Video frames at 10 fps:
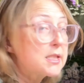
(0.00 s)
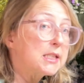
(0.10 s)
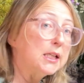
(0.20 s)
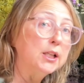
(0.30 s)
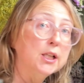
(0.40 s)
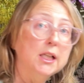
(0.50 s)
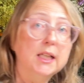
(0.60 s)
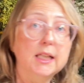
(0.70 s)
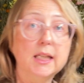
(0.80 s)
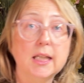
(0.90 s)

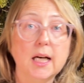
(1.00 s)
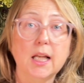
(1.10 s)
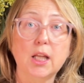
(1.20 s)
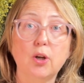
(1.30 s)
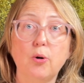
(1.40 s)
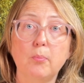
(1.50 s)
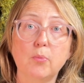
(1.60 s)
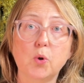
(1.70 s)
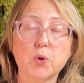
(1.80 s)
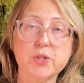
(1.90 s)
certainly a lot
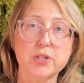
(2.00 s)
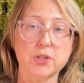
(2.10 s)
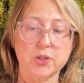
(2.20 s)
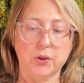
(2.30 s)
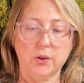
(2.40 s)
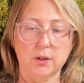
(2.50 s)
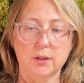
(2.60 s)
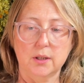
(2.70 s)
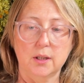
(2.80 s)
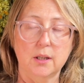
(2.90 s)
more subtle
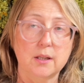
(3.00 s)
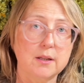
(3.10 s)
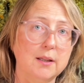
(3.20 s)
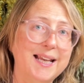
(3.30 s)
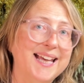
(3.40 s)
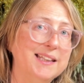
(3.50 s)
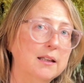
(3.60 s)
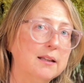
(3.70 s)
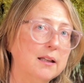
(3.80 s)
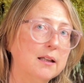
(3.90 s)
than
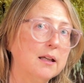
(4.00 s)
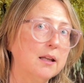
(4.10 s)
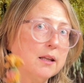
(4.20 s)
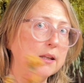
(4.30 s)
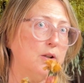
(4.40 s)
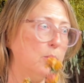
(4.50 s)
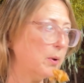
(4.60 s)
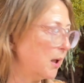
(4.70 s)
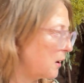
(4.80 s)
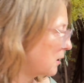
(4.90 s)
anything that you
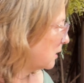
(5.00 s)
pick.